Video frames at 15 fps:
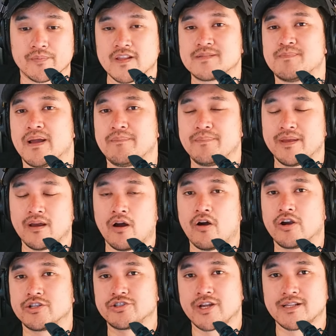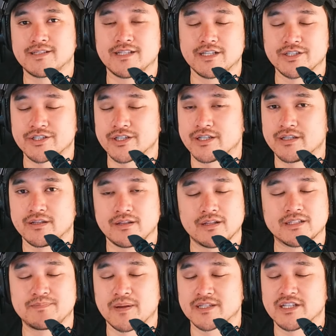This might be a hard transition,
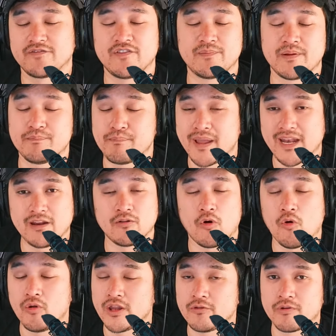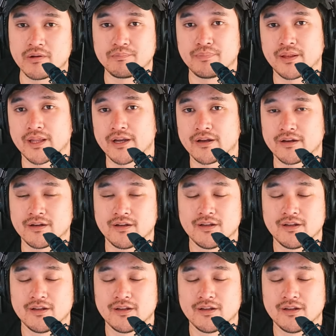especially if you've been maining only one player,